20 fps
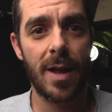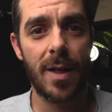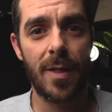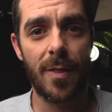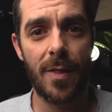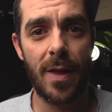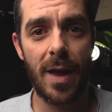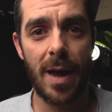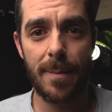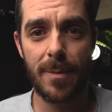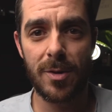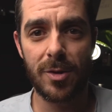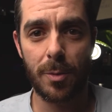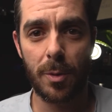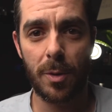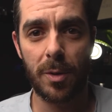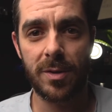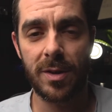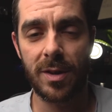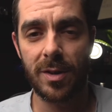The image
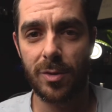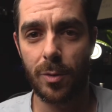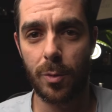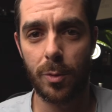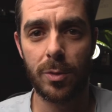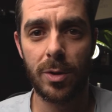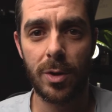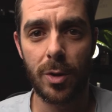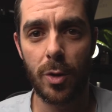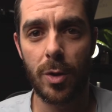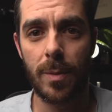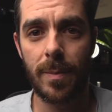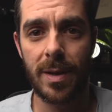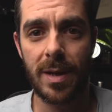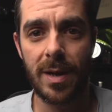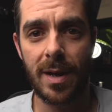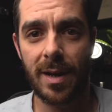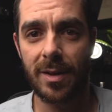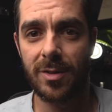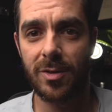quality is only going to be
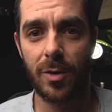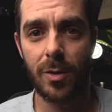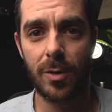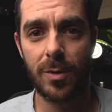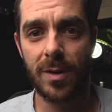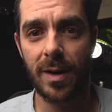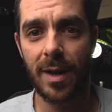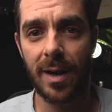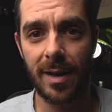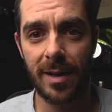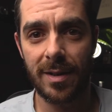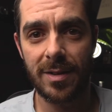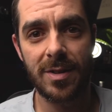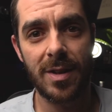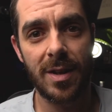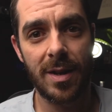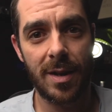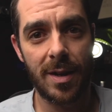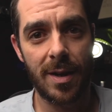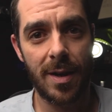as good as